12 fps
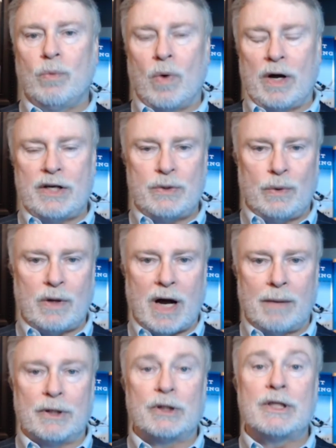wanted to
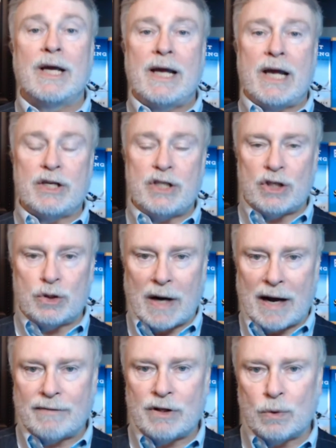accomplish, and she's
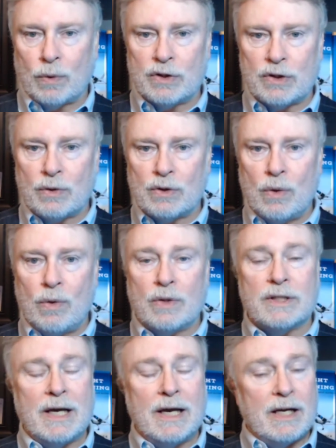driving towards those goals.